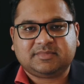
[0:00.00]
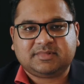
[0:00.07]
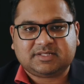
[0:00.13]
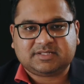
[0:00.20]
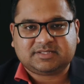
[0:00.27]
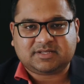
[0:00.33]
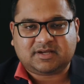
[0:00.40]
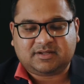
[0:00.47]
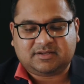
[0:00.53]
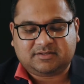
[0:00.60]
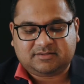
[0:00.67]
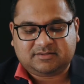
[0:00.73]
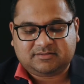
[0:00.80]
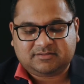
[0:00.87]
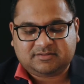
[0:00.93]
sun,
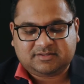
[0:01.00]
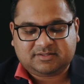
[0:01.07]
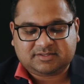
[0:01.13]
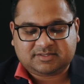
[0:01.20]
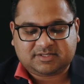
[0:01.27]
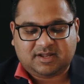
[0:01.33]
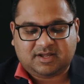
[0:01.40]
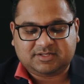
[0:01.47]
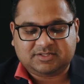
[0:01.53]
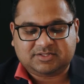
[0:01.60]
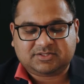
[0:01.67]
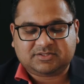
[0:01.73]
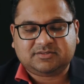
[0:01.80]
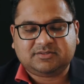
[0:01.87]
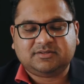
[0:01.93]

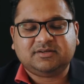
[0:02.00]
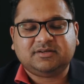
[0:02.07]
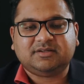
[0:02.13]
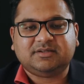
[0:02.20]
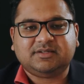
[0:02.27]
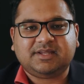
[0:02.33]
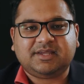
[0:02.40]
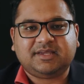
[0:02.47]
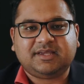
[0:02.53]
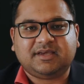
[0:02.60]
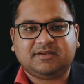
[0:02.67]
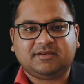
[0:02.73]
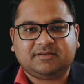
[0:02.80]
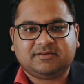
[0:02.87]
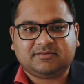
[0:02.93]
sludge, day
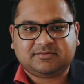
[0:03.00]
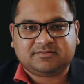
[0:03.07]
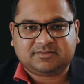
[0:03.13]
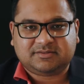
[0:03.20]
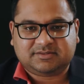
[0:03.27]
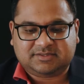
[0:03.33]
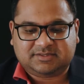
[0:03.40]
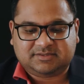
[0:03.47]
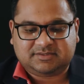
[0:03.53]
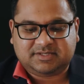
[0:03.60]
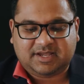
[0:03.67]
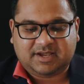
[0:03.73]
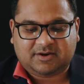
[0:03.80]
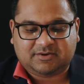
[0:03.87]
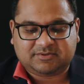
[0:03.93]
in,
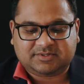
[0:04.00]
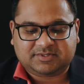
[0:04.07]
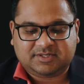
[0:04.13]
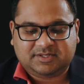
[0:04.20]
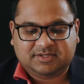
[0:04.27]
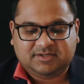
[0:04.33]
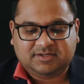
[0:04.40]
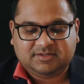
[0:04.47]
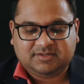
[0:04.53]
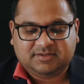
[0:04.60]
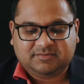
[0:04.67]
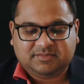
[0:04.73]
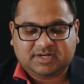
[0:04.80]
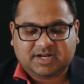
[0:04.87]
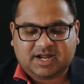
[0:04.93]
day out.
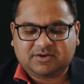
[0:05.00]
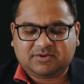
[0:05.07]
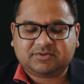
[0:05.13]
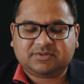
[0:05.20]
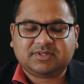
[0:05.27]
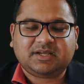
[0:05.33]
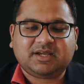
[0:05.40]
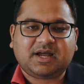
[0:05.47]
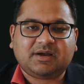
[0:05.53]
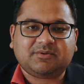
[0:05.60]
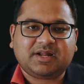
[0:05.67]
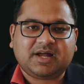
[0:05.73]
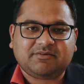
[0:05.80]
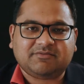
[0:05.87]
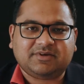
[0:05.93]
But I don't think I would
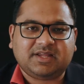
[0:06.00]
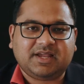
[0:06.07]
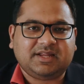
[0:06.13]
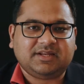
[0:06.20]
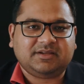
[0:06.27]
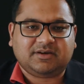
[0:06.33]
have it any